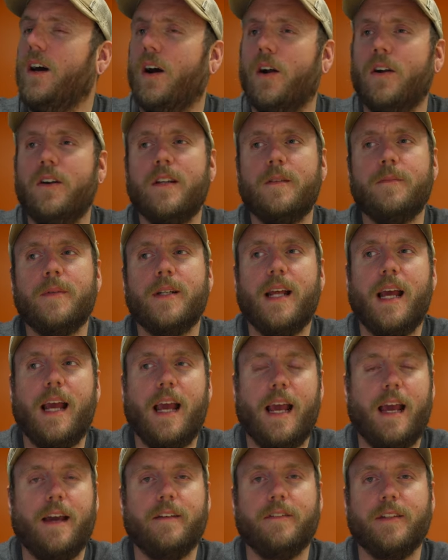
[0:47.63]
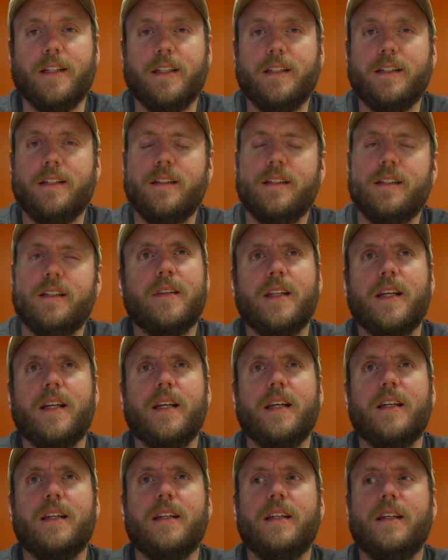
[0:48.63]
already been having
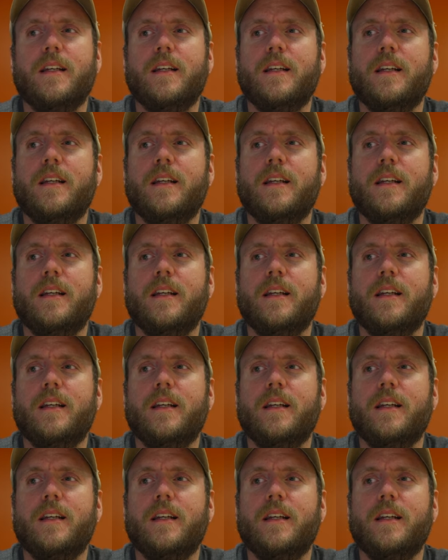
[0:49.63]
that